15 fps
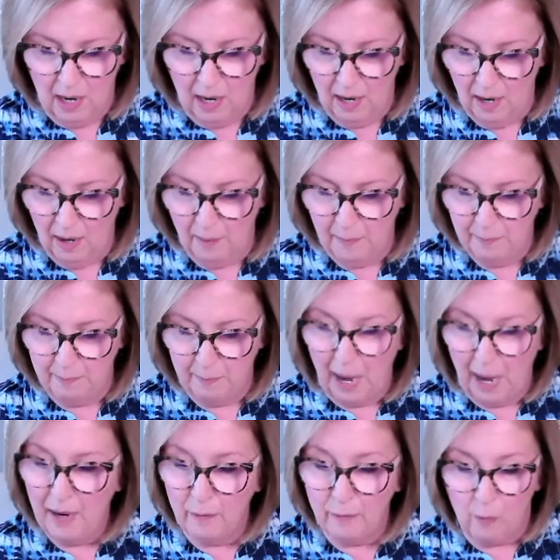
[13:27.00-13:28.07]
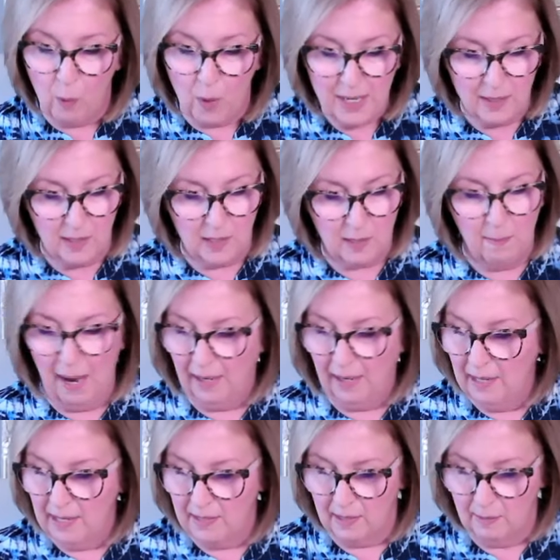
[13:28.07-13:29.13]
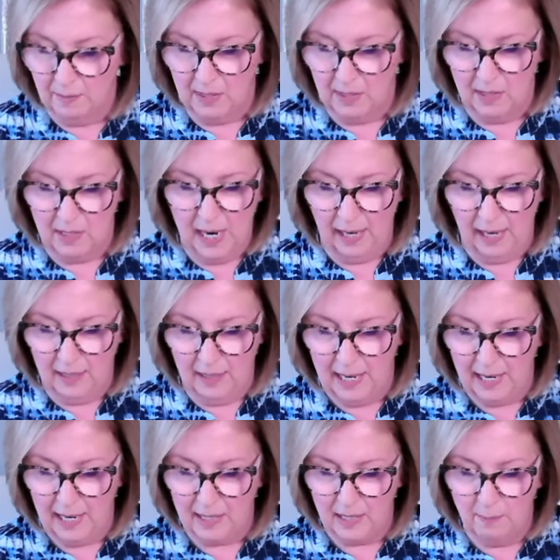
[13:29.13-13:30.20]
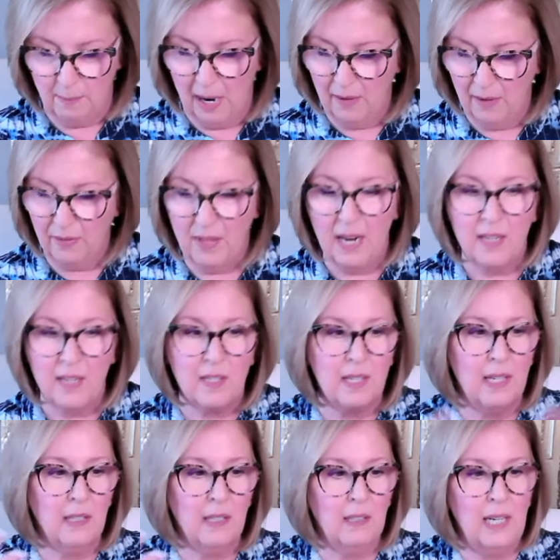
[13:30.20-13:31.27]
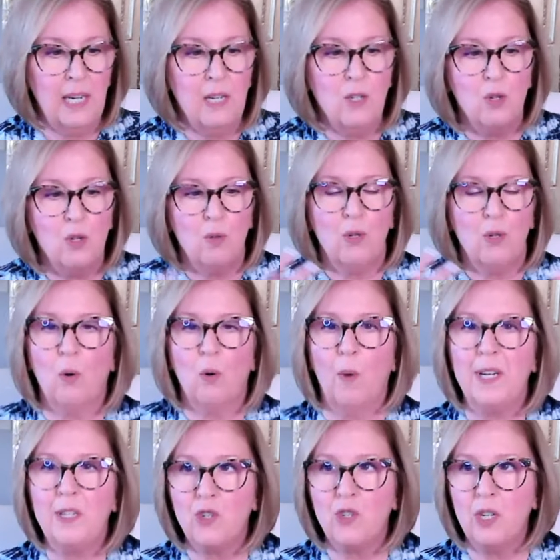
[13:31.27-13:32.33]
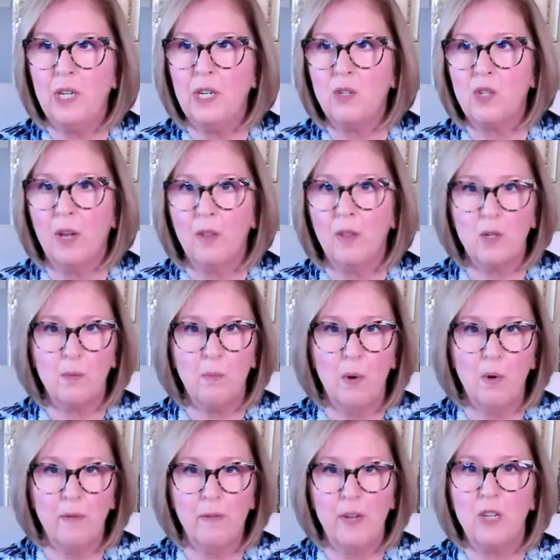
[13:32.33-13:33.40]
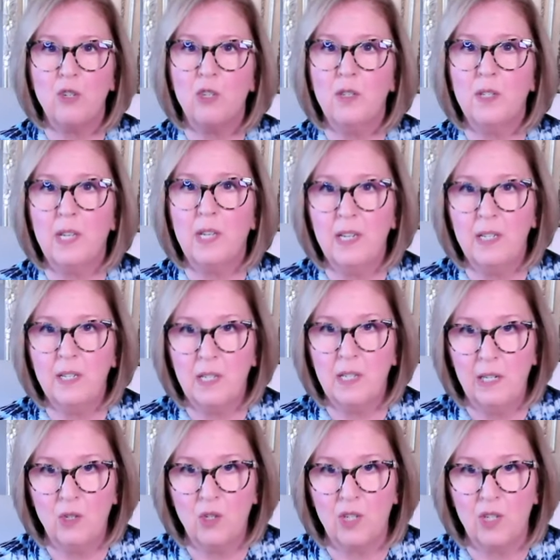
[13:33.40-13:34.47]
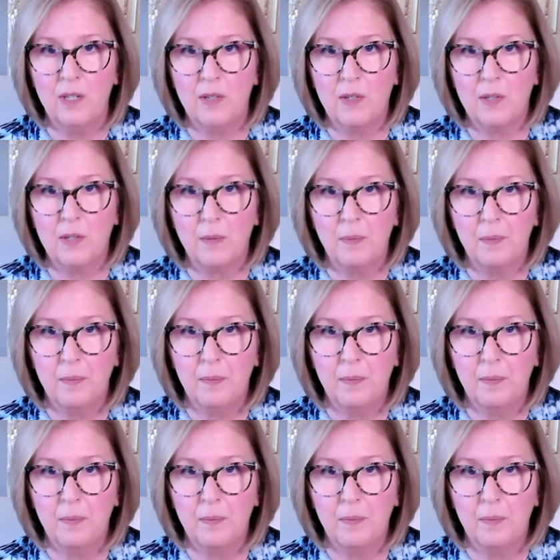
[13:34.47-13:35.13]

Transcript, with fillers: Um, by avoidance mechanisms and techniques, by things that lead you to question each other's motivations and intentions.